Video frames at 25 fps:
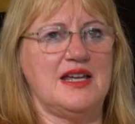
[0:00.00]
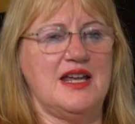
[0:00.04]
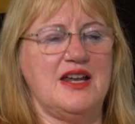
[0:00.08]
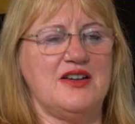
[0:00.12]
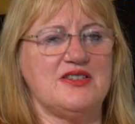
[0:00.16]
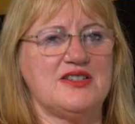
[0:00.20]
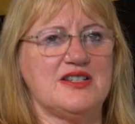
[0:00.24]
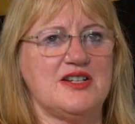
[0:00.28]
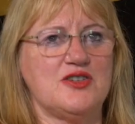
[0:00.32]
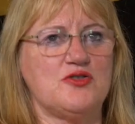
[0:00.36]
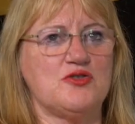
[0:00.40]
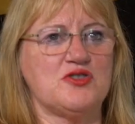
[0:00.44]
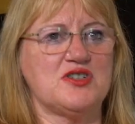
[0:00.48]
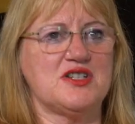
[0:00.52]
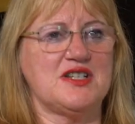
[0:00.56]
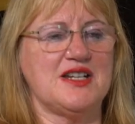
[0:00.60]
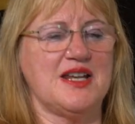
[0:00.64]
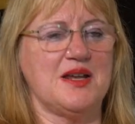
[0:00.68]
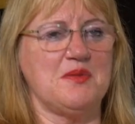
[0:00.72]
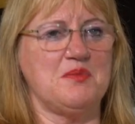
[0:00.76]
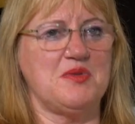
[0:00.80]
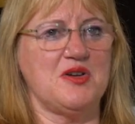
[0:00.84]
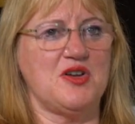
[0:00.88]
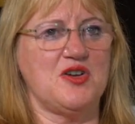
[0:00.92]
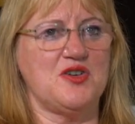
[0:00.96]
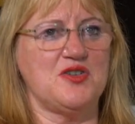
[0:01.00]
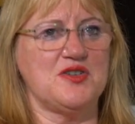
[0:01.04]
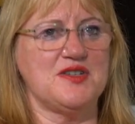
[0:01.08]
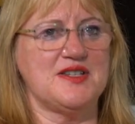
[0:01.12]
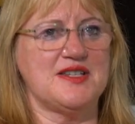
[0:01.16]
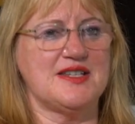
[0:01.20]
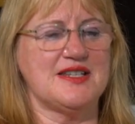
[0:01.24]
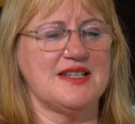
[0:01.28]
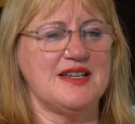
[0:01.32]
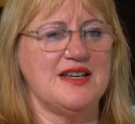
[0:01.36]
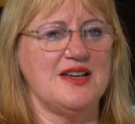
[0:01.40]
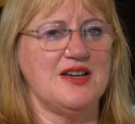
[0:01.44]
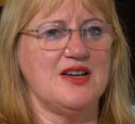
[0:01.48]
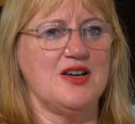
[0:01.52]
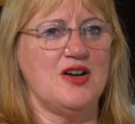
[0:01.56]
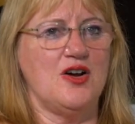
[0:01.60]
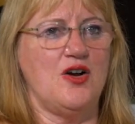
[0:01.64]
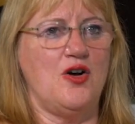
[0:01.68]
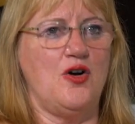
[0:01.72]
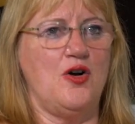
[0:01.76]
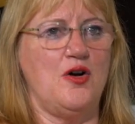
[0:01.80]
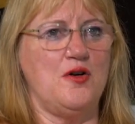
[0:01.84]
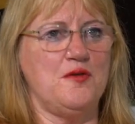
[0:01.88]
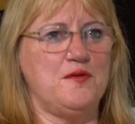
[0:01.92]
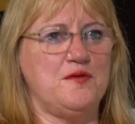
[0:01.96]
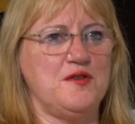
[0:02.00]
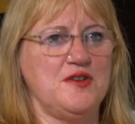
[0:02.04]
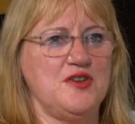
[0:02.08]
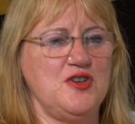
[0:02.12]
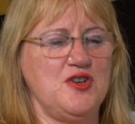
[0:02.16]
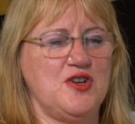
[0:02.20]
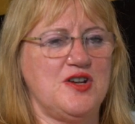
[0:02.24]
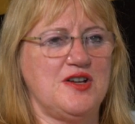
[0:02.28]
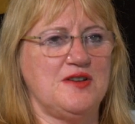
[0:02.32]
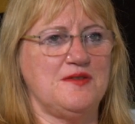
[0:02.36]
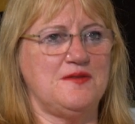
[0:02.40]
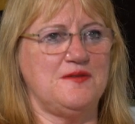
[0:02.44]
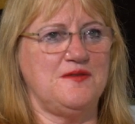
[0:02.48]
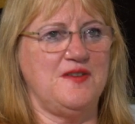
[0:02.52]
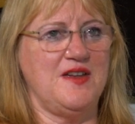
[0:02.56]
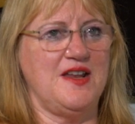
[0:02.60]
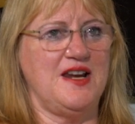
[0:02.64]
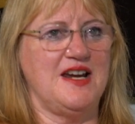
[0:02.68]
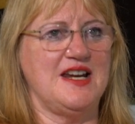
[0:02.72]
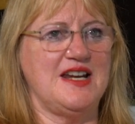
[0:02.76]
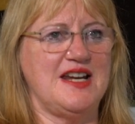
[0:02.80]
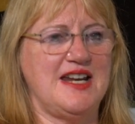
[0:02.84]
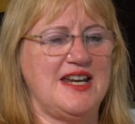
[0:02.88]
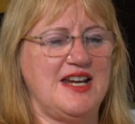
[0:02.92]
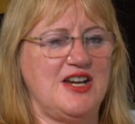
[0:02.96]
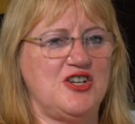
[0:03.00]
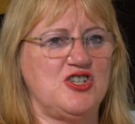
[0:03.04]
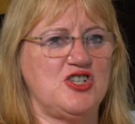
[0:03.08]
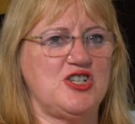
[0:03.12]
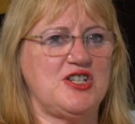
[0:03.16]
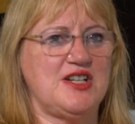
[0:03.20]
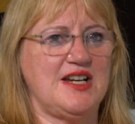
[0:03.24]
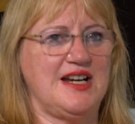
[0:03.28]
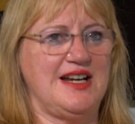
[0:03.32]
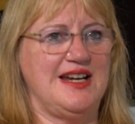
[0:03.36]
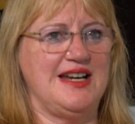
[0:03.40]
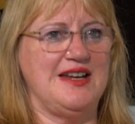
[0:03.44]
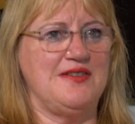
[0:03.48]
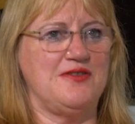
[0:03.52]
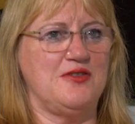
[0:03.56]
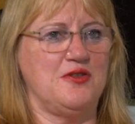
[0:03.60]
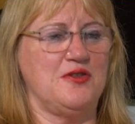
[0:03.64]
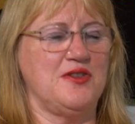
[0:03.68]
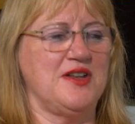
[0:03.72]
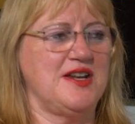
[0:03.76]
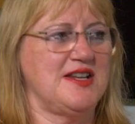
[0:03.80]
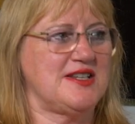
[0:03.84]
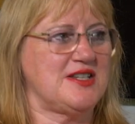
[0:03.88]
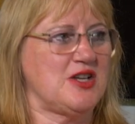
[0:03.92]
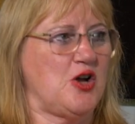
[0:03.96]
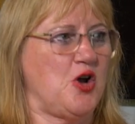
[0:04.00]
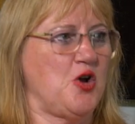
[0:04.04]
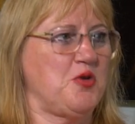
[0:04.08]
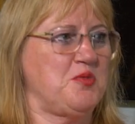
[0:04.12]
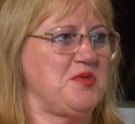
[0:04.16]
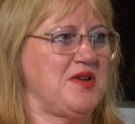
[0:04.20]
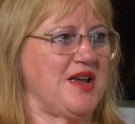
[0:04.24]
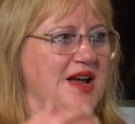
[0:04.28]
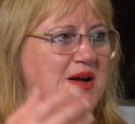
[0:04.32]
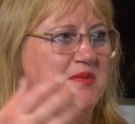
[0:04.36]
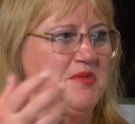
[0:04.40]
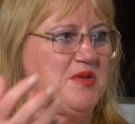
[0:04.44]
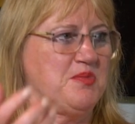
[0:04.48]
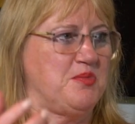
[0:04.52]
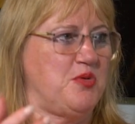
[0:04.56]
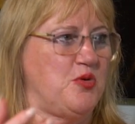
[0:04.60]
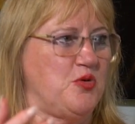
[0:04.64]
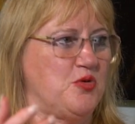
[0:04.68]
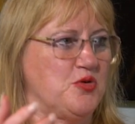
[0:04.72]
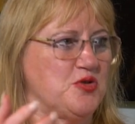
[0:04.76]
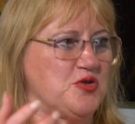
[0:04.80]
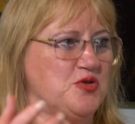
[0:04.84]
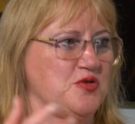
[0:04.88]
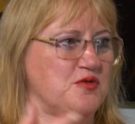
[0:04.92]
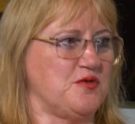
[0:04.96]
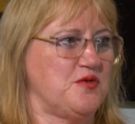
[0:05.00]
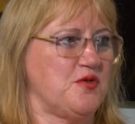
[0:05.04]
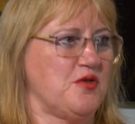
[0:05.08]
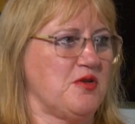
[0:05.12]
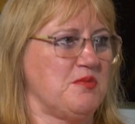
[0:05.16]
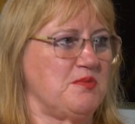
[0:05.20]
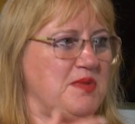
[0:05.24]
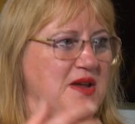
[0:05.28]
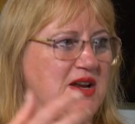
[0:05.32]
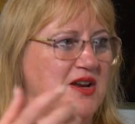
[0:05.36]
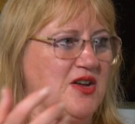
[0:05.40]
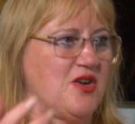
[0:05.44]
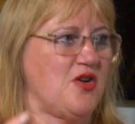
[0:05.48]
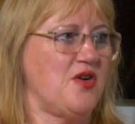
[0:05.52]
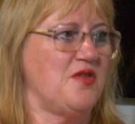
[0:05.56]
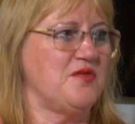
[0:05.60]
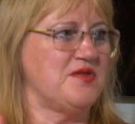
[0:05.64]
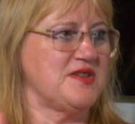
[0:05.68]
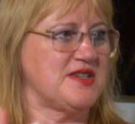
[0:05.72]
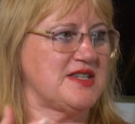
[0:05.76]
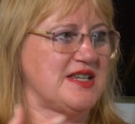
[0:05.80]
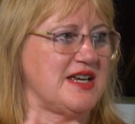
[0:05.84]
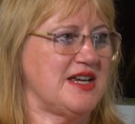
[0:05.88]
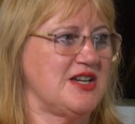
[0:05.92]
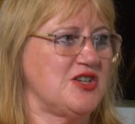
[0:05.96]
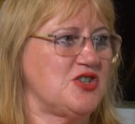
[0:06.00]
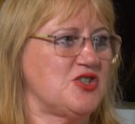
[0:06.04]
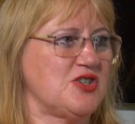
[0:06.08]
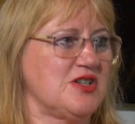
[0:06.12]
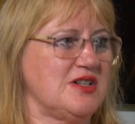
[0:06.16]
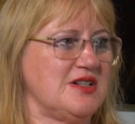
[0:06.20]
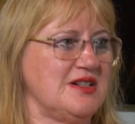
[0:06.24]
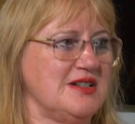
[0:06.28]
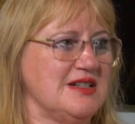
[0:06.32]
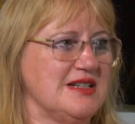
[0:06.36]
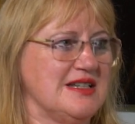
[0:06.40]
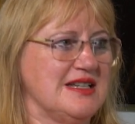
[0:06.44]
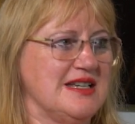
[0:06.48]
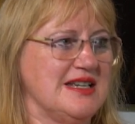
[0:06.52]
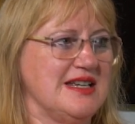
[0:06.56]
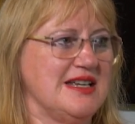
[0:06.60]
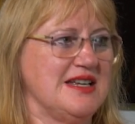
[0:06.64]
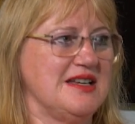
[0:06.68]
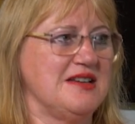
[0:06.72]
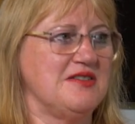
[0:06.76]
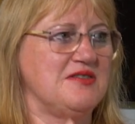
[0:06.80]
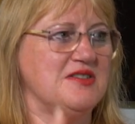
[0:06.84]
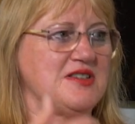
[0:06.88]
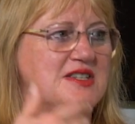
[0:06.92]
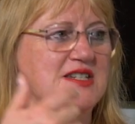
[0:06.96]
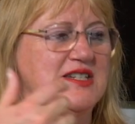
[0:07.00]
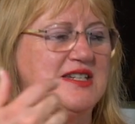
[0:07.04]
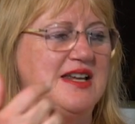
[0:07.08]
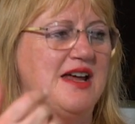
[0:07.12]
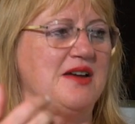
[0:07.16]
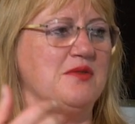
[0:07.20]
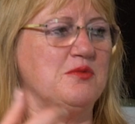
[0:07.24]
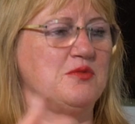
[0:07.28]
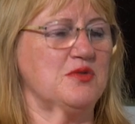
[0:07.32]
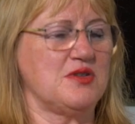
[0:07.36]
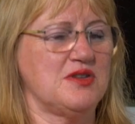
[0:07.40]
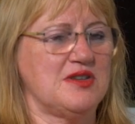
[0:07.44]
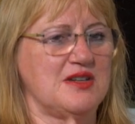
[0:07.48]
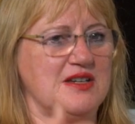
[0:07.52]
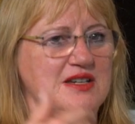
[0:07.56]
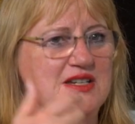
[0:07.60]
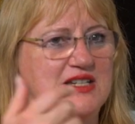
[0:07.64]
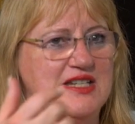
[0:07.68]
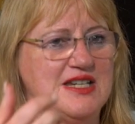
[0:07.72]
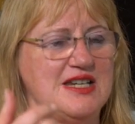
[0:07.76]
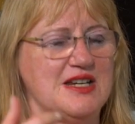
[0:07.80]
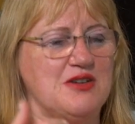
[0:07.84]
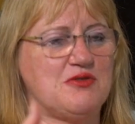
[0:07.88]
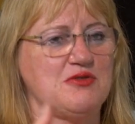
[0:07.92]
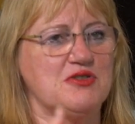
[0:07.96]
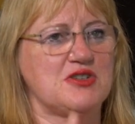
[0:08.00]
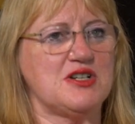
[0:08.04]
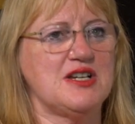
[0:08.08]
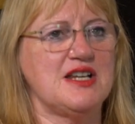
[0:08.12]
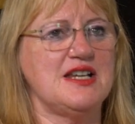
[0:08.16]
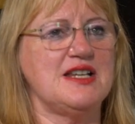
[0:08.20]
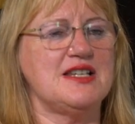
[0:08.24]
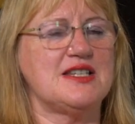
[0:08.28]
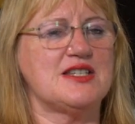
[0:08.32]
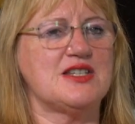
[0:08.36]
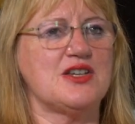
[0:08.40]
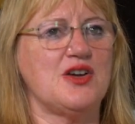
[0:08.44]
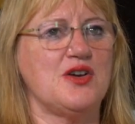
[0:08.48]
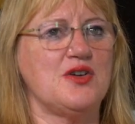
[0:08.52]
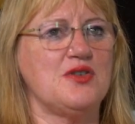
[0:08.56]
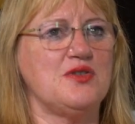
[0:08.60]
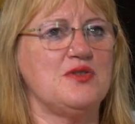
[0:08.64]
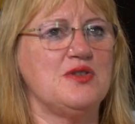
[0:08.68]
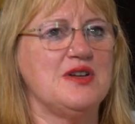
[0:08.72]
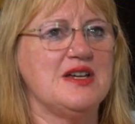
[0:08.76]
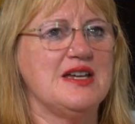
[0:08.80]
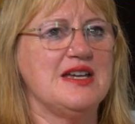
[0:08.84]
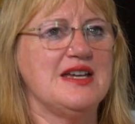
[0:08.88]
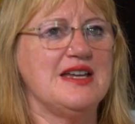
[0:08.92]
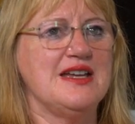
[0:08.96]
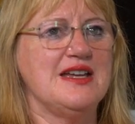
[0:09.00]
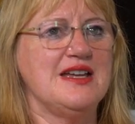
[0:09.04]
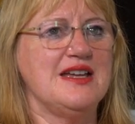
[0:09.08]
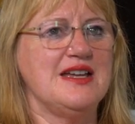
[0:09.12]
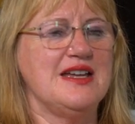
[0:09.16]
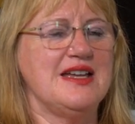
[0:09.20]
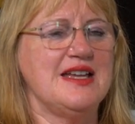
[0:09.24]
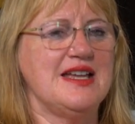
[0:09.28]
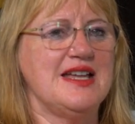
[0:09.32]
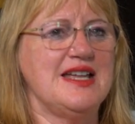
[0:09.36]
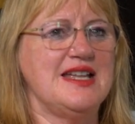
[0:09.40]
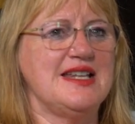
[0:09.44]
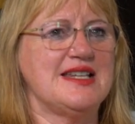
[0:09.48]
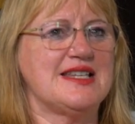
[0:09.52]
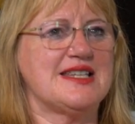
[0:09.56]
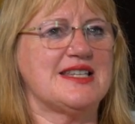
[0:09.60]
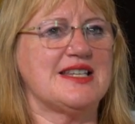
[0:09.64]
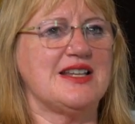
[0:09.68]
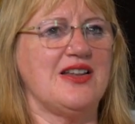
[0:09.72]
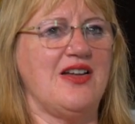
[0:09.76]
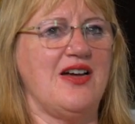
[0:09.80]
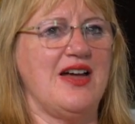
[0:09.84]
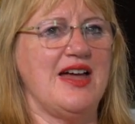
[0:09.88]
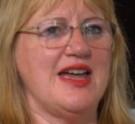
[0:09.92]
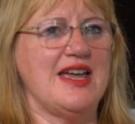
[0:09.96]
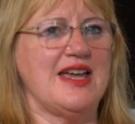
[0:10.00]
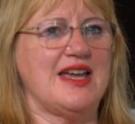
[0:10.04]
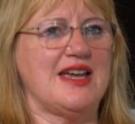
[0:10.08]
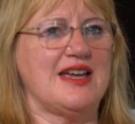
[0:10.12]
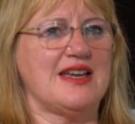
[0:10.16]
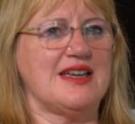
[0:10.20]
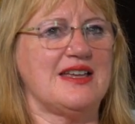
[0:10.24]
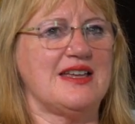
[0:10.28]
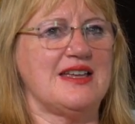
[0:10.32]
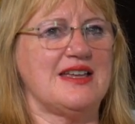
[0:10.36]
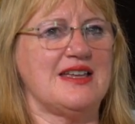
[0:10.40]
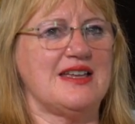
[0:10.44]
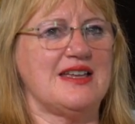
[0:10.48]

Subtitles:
karakia is interesting because often you can feel at an energetic level that it's opening up the portal for a better conversation if it's done with integrity. So it's like